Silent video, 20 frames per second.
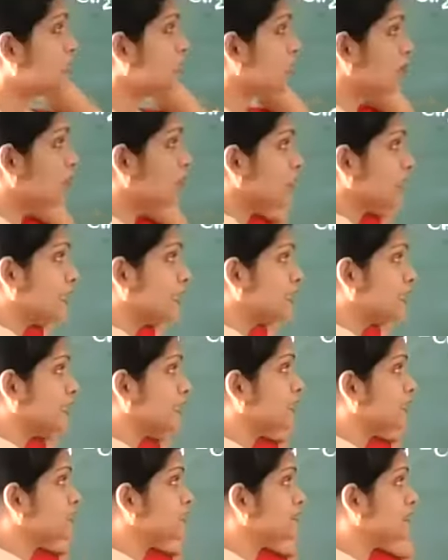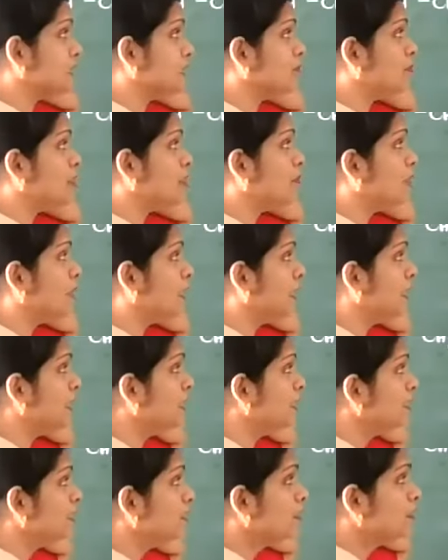carbocation is stable by
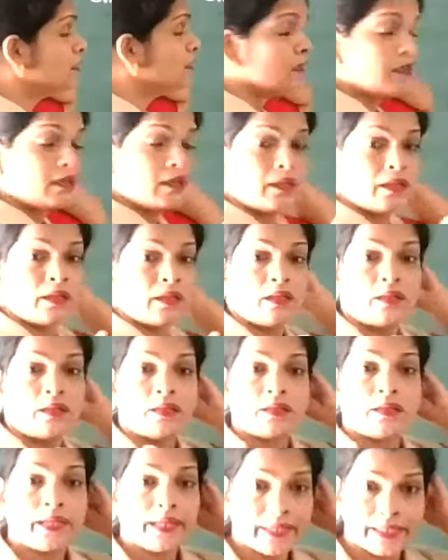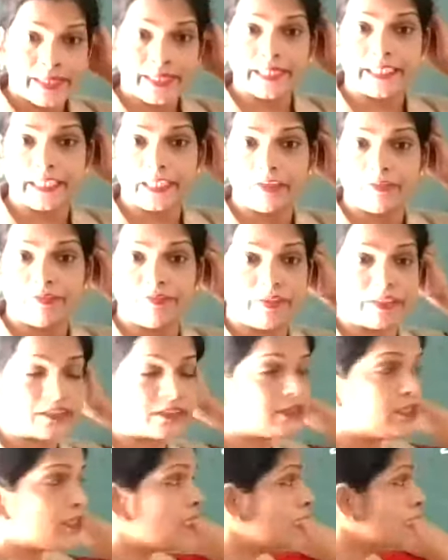inductive effect.
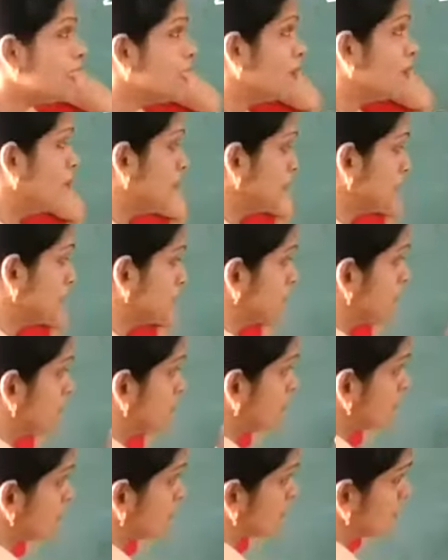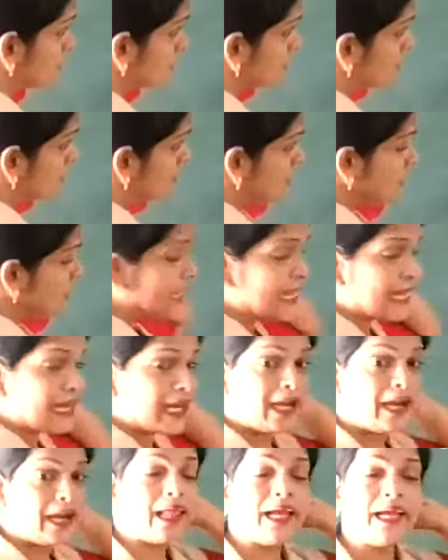But this
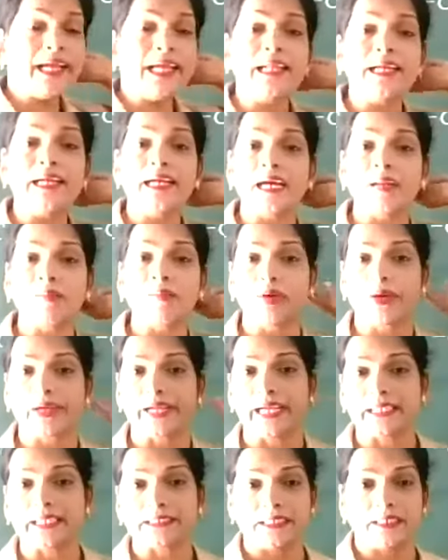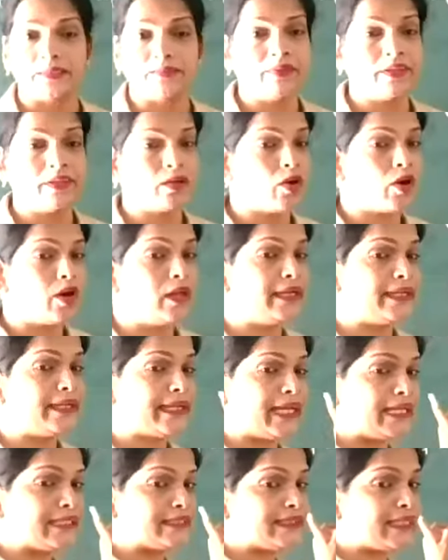allyl carbocation, we call it
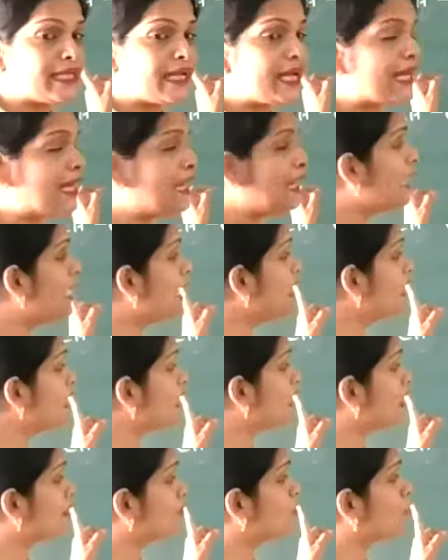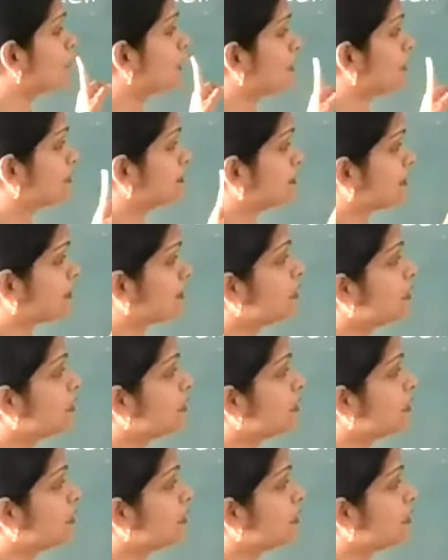as allyl carbocation.